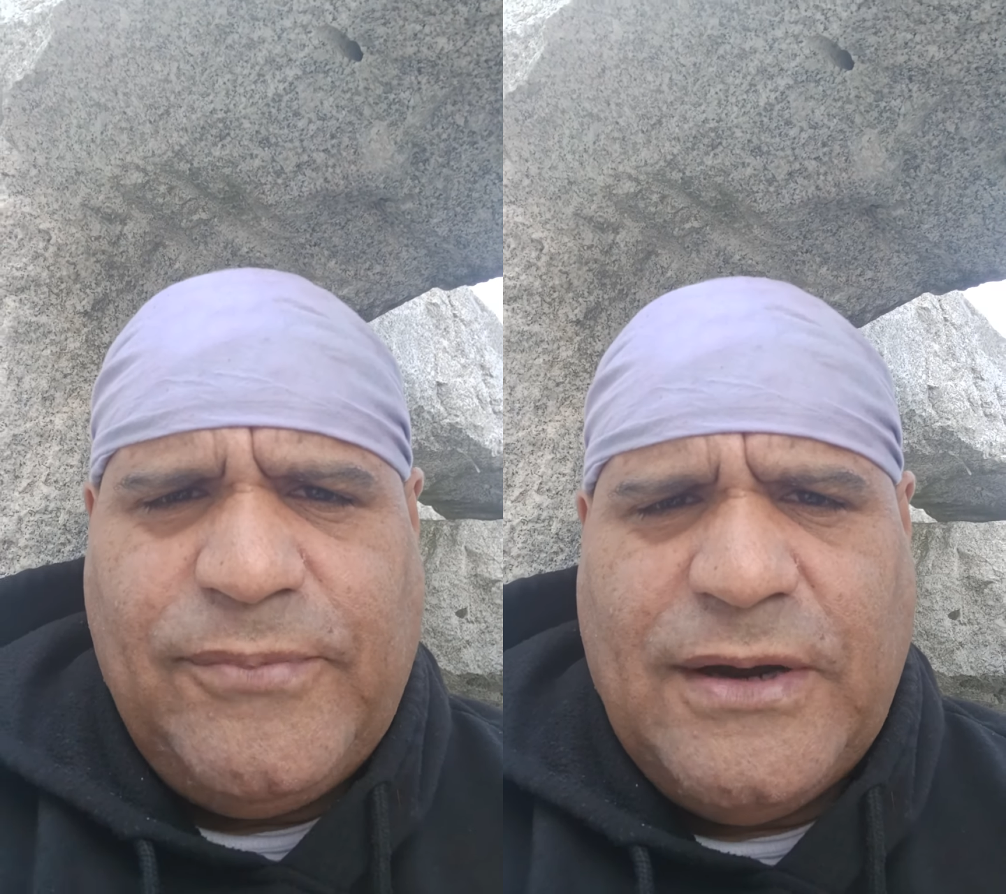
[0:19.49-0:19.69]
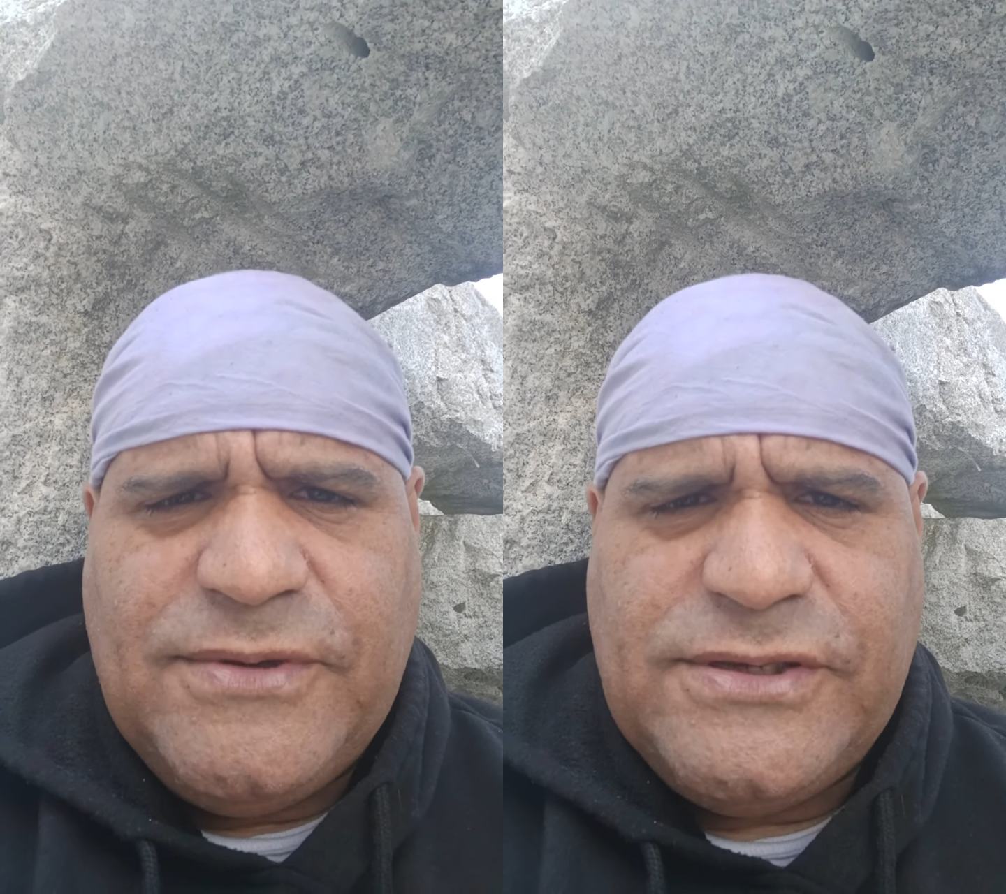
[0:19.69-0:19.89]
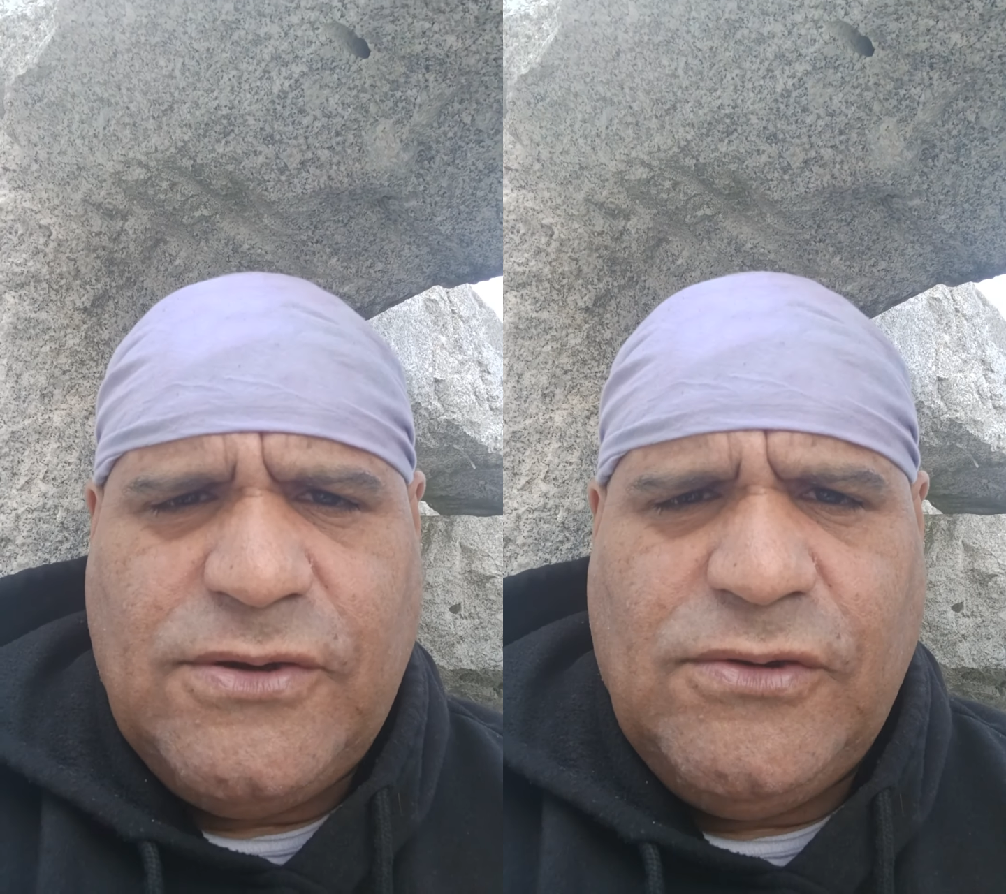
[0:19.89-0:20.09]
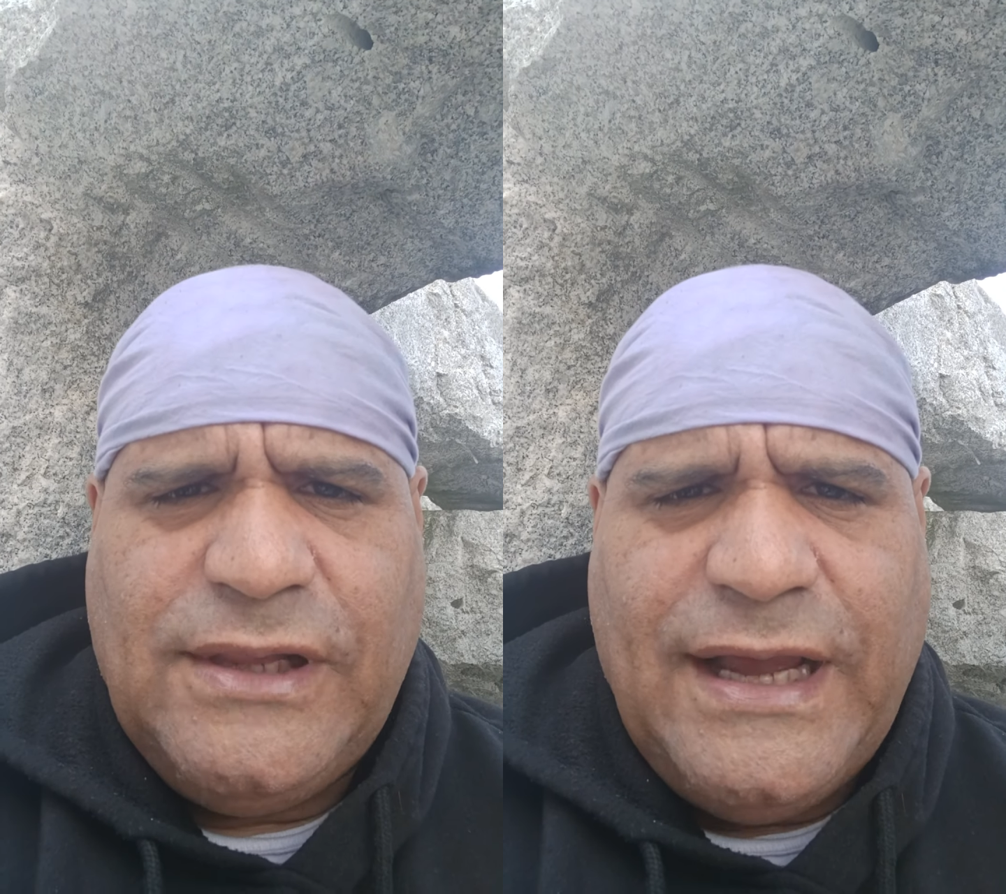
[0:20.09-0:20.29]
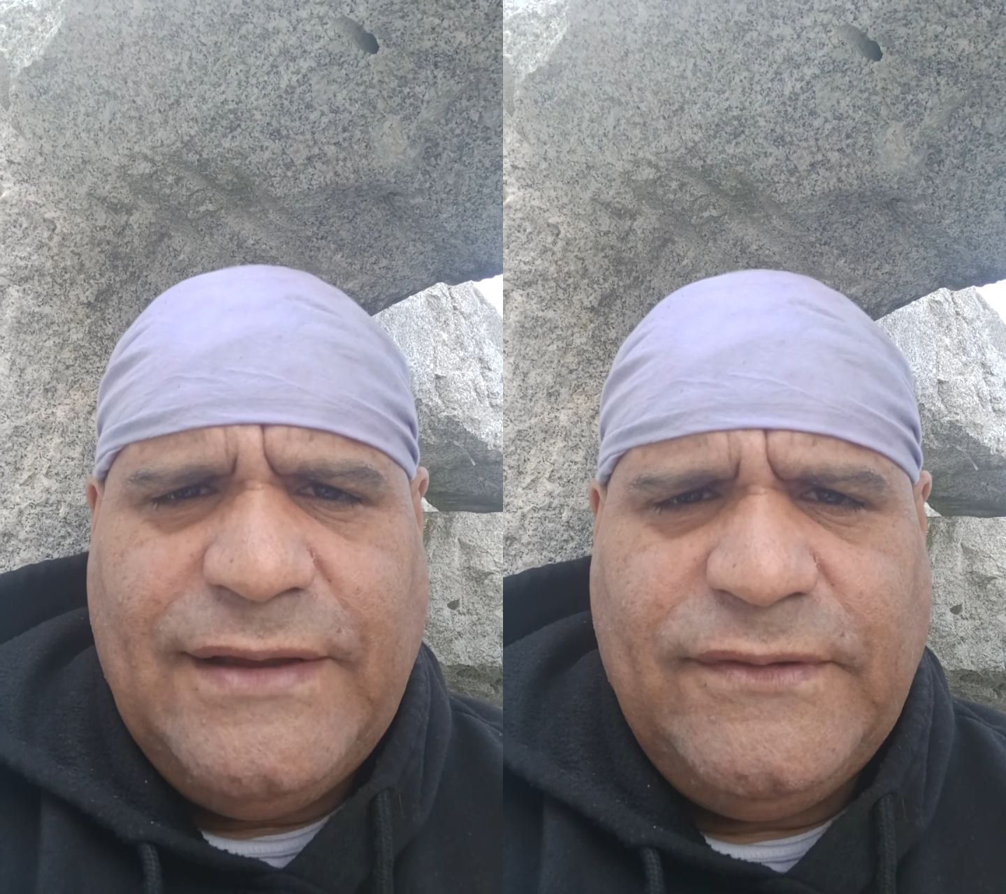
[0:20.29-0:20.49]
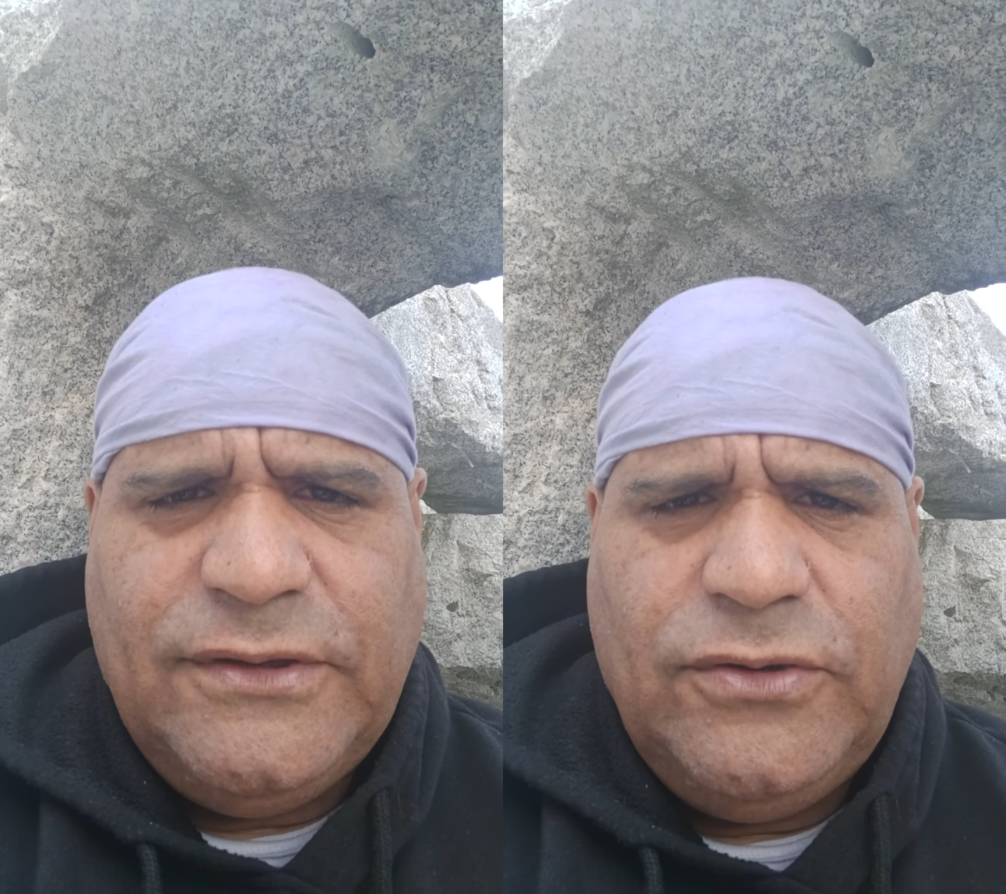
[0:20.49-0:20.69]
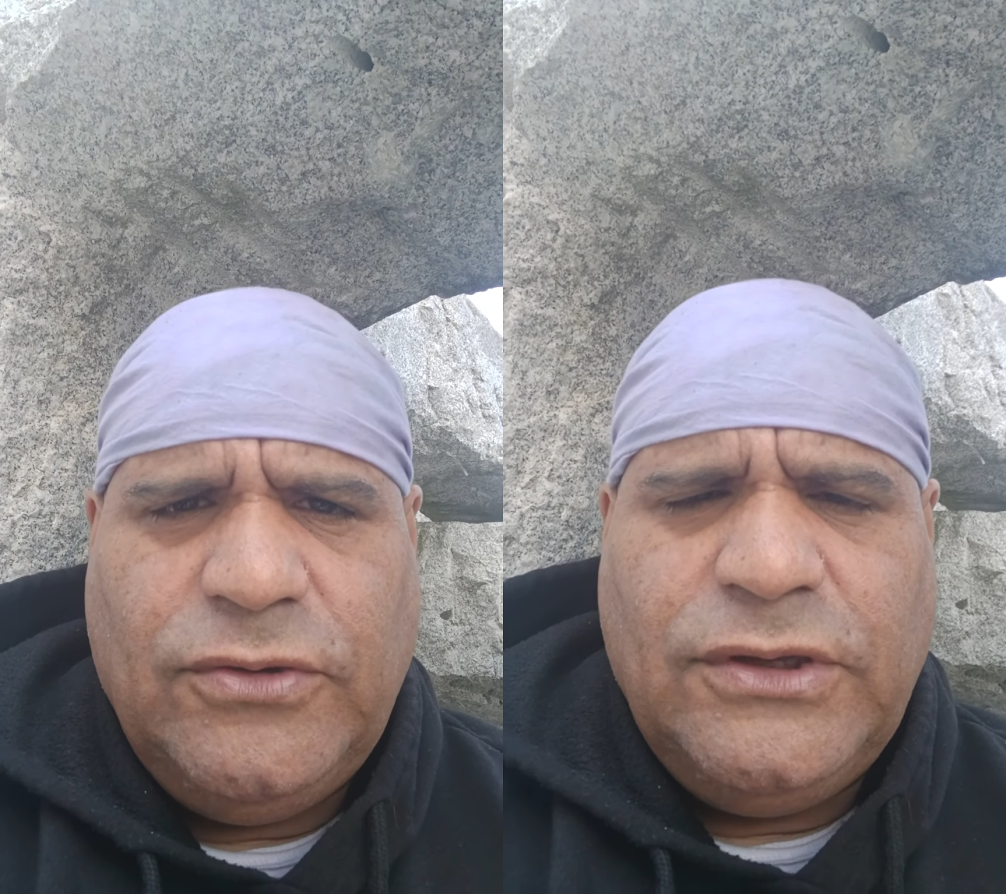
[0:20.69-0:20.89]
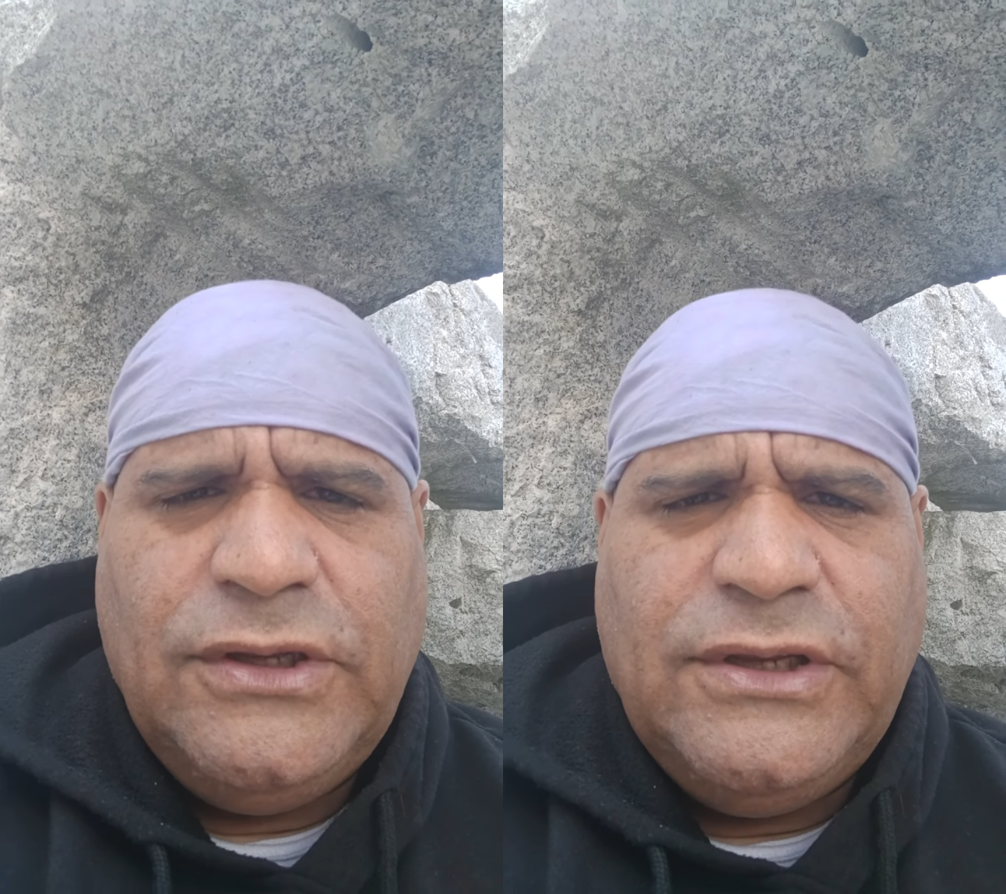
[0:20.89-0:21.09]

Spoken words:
I promise to go live a little.